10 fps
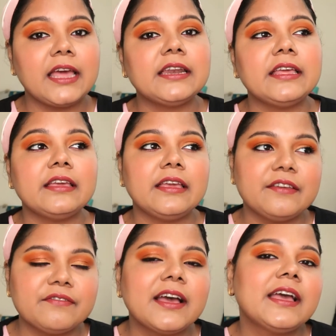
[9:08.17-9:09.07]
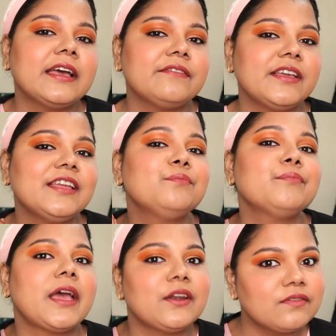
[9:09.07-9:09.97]
And if I have
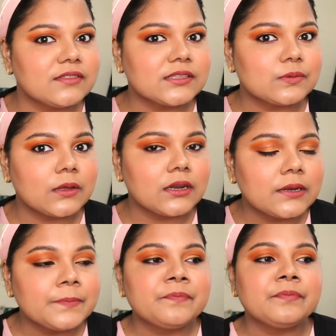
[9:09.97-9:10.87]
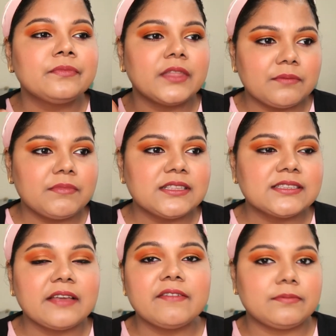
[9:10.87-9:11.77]
hit pan on this one, that
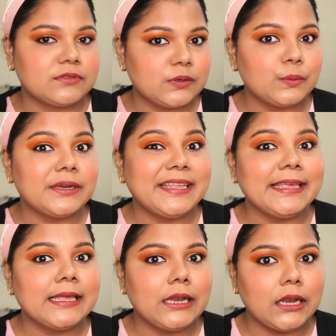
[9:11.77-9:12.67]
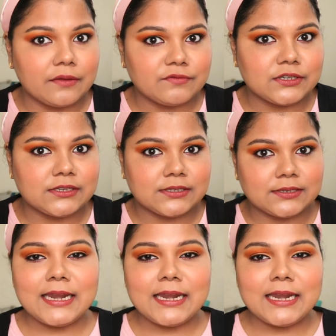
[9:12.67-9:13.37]
means I have absolutely loved it.